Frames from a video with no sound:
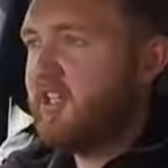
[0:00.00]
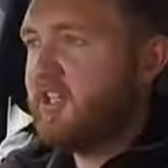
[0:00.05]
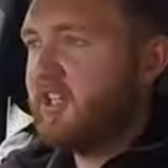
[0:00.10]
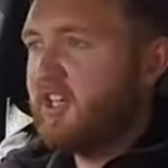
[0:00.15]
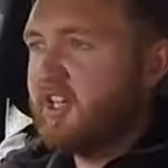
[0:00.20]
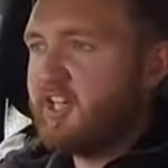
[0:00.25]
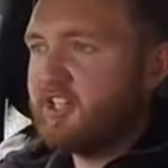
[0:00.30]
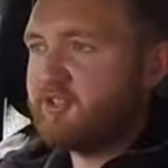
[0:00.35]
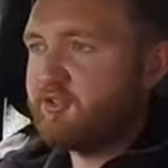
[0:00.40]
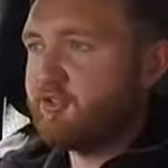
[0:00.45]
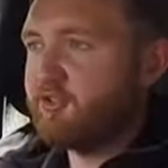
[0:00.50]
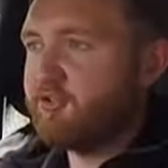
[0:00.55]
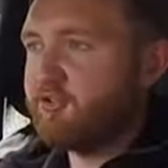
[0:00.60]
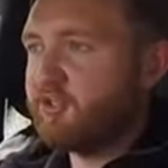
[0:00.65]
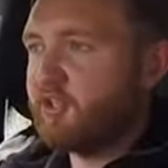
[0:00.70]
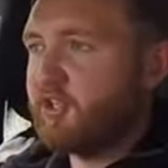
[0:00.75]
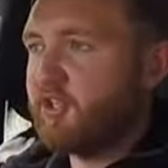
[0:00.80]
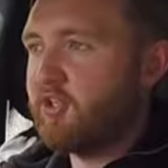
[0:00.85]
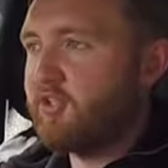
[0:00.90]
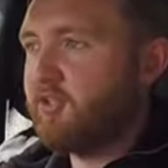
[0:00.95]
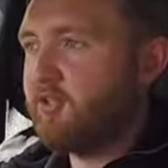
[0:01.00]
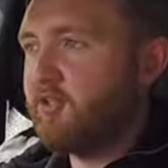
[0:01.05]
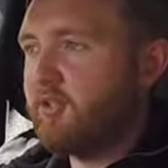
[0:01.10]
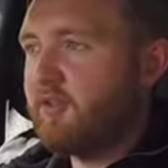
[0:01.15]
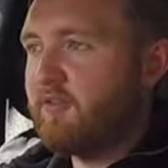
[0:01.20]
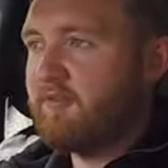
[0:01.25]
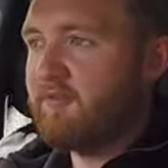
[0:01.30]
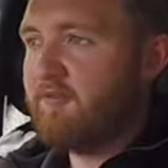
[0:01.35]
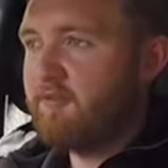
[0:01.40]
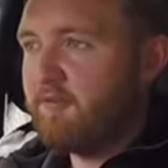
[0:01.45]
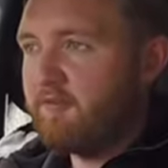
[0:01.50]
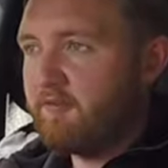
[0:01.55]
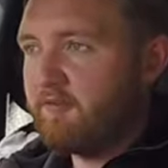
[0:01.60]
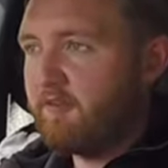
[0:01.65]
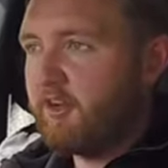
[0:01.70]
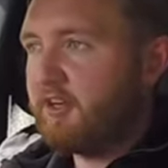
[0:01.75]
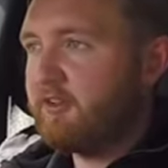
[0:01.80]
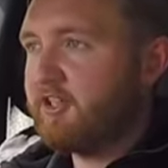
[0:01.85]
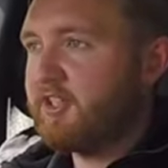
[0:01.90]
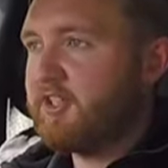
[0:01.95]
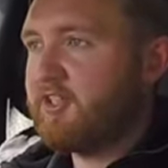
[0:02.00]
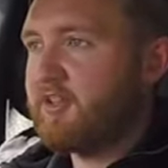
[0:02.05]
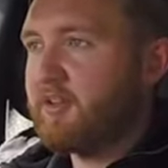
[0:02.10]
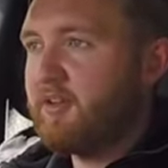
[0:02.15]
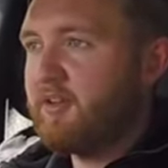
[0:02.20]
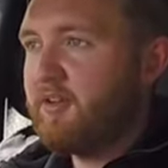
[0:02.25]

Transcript: and is also very